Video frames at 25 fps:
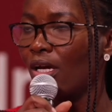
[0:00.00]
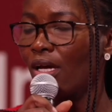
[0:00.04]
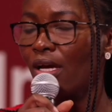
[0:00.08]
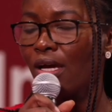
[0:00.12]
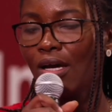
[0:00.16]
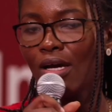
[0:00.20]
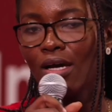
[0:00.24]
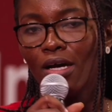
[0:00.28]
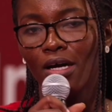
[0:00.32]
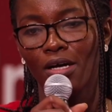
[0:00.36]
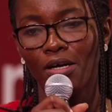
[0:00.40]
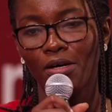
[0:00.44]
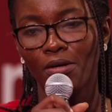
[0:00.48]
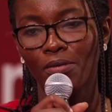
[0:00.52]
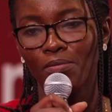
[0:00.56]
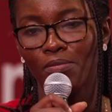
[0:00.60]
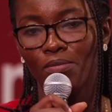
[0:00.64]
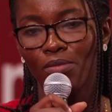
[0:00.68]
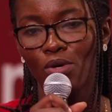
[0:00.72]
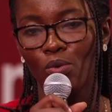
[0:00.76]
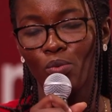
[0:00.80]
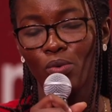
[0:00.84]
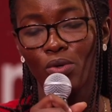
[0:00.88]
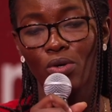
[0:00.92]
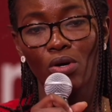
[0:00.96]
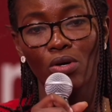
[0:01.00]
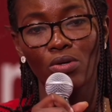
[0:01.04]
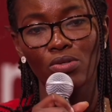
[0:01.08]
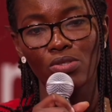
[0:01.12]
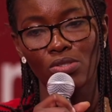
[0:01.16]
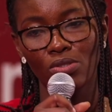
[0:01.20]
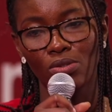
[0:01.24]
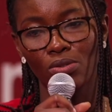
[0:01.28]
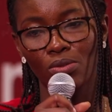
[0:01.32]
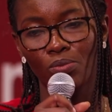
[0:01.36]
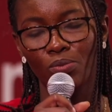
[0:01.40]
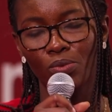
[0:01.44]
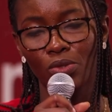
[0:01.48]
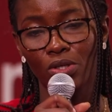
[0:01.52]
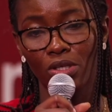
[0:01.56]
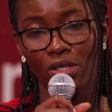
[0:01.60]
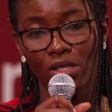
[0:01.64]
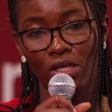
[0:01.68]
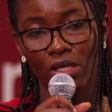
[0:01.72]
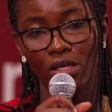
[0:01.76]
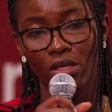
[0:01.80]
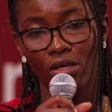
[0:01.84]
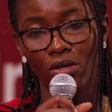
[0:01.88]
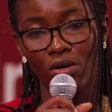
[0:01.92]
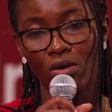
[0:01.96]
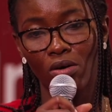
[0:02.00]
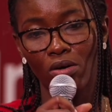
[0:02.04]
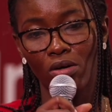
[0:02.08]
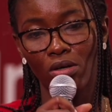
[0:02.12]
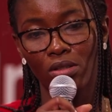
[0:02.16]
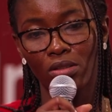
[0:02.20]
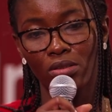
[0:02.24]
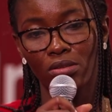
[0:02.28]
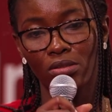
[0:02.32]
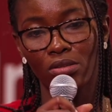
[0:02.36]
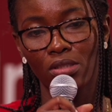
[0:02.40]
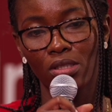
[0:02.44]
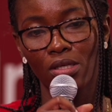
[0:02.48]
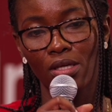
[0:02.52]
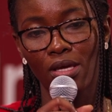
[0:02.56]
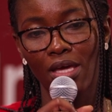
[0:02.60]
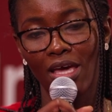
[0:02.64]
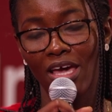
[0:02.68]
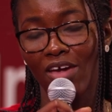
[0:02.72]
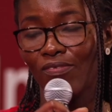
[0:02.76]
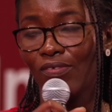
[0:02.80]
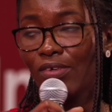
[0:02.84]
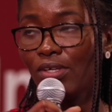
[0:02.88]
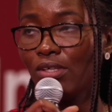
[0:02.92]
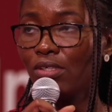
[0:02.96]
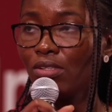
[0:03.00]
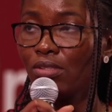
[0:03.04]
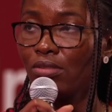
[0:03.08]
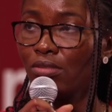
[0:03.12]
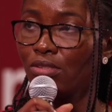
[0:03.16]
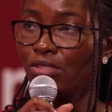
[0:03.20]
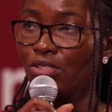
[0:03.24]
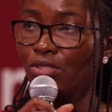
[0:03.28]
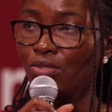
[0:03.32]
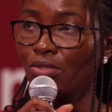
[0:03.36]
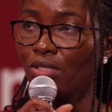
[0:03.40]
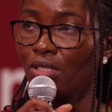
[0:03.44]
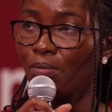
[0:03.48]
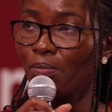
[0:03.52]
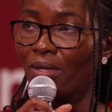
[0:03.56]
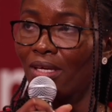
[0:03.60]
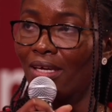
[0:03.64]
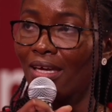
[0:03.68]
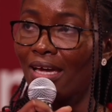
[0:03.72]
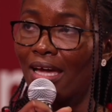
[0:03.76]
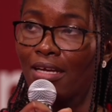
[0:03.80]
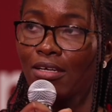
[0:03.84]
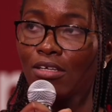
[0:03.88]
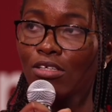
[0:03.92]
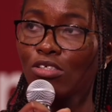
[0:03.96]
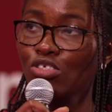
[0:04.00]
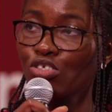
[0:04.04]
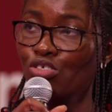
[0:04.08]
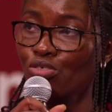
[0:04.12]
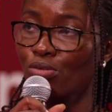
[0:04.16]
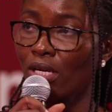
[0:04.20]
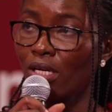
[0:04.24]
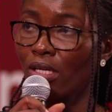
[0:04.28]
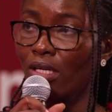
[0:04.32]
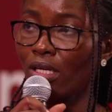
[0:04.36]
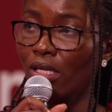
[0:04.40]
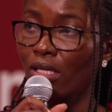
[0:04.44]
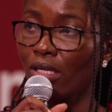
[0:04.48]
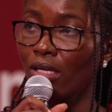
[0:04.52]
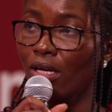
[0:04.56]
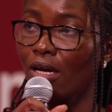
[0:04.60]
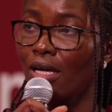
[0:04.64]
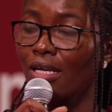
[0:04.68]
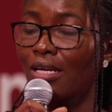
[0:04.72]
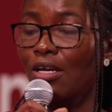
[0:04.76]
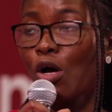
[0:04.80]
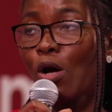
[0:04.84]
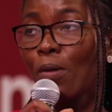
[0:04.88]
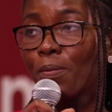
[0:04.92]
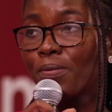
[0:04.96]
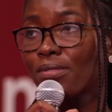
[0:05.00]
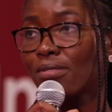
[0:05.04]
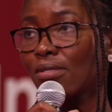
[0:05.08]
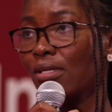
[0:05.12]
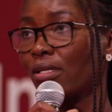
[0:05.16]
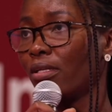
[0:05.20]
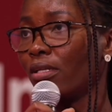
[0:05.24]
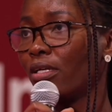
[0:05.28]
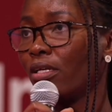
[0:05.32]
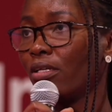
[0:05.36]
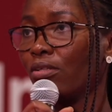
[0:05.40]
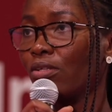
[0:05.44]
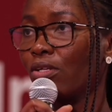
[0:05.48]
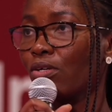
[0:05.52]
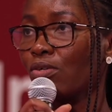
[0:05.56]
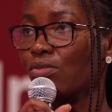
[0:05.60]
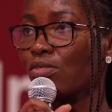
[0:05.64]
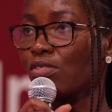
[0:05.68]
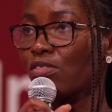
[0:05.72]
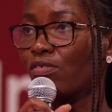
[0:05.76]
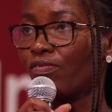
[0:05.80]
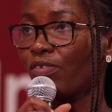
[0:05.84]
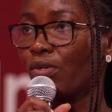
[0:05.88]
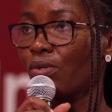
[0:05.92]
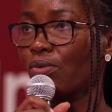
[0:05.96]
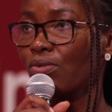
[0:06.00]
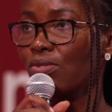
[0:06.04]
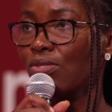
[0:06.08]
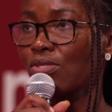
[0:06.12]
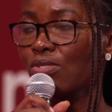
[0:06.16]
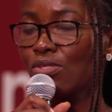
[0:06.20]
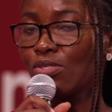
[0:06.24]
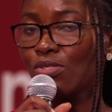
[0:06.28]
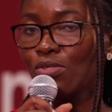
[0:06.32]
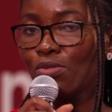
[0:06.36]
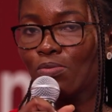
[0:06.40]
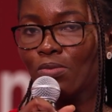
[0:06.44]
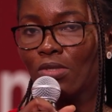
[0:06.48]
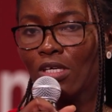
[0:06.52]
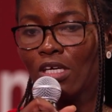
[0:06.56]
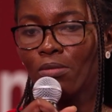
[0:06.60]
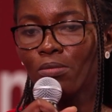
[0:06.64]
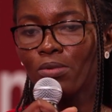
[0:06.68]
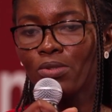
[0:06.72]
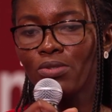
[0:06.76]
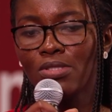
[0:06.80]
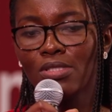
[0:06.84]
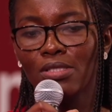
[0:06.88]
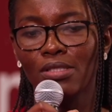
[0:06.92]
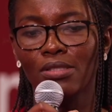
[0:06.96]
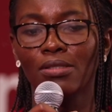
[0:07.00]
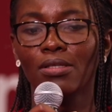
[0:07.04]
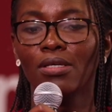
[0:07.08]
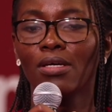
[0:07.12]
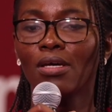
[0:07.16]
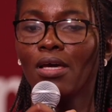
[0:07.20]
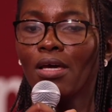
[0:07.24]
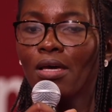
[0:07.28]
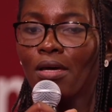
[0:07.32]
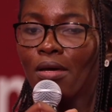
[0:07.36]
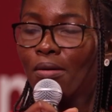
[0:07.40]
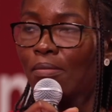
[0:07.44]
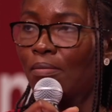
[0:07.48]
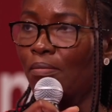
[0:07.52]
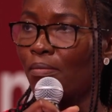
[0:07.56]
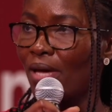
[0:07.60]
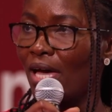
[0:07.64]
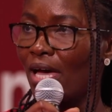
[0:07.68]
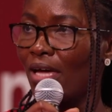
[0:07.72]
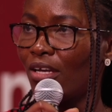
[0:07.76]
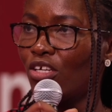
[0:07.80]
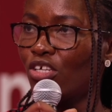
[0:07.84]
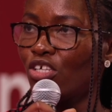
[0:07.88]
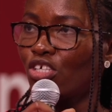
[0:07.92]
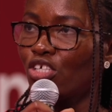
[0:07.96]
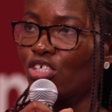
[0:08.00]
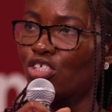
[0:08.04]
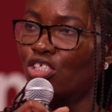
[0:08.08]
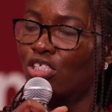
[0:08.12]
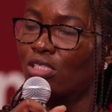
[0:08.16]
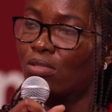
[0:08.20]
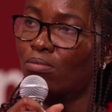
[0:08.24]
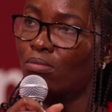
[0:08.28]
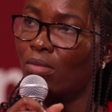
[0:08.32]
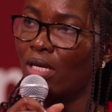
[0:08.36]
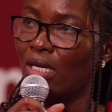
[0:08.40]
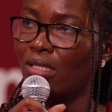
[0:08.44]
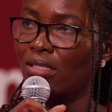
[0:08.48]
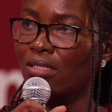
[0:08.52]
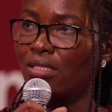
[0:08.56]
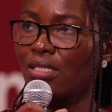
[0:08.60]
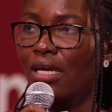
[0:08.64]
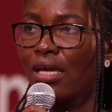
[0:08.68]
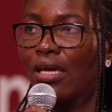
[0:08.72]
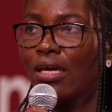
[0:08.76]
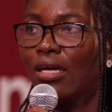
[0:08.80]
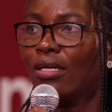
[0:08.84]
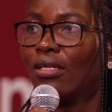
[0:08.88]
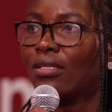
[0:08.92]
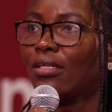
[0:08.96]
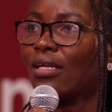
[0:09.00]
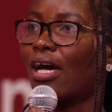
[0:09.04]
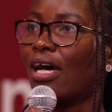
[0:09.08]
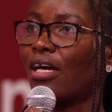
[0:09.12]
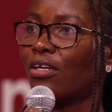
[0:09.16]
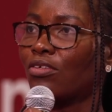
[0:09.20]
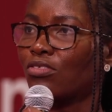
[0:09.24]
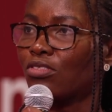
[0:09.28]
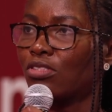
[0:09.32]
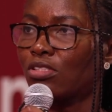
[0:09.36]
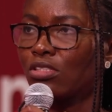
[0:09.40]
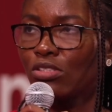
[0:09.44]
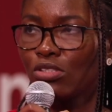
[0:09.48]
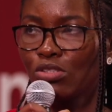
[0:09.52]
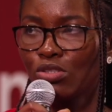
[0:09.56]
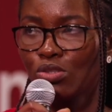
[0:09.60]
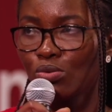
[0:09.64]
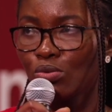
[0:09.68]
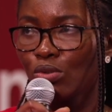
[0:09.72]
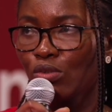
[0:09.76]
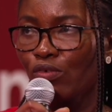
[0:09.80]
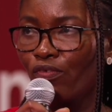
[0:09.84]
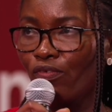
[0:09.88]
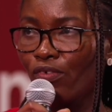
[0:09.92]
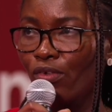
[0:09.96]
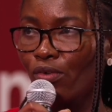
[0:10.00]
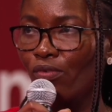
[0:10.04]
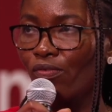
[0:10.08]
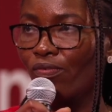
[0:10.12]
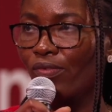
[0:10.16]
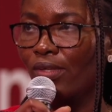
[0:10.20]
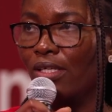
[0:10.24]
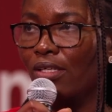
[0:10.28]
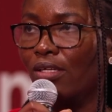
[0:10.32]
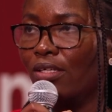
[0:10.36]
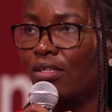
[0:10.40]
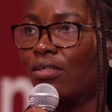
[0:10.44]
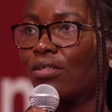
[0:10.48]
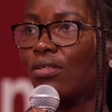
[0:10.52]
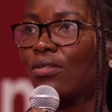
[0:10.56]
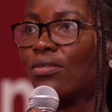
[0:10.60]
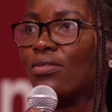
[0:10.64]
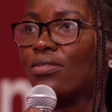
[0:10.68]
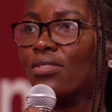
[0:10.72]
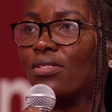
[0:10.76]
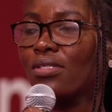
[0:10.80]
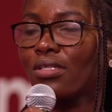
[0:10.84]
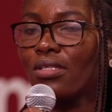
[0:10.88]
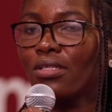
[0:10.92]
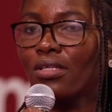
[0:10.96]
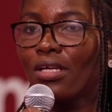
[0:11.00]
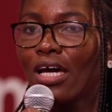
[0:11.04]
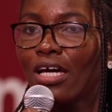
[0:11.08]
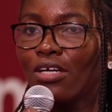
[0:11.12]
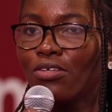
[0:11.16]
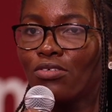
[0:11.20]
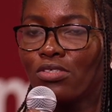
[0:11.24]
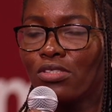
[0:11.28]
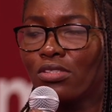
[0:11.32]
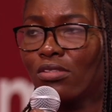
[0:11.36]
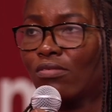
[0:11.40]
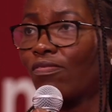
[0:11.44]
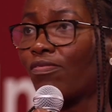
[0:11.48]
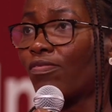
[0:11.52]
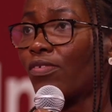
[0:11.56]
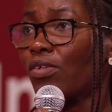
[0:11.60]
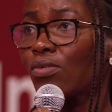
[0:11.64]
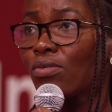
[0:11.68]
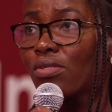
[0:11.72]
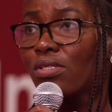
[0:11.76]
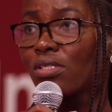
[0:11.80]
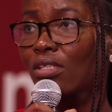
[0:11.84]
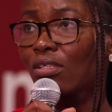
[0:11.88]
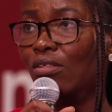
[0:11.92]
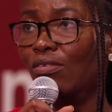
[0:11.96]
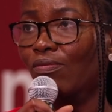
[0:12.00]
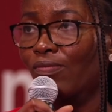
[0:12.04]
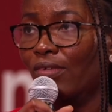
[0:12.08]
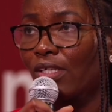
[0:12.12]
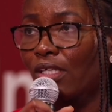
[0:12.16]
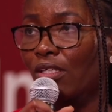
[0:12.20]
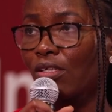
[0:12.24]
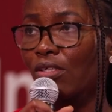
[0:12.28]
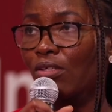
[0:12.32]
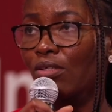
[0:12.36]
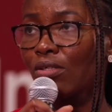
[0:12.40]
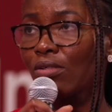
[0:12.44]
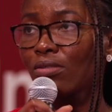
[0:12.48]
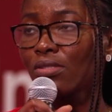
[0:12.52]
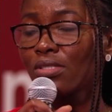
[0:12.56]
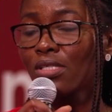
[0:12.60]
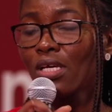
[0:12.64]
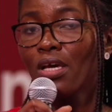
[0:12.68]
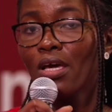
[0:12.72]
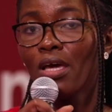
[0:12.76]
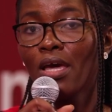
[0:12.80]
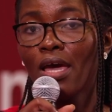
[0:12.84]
We're also working on heavy-duty mechanic training and upskilling those folks to be able to manage and maintain hydrogen dual fuel vehicles and hydrogen fuel cell vehicles.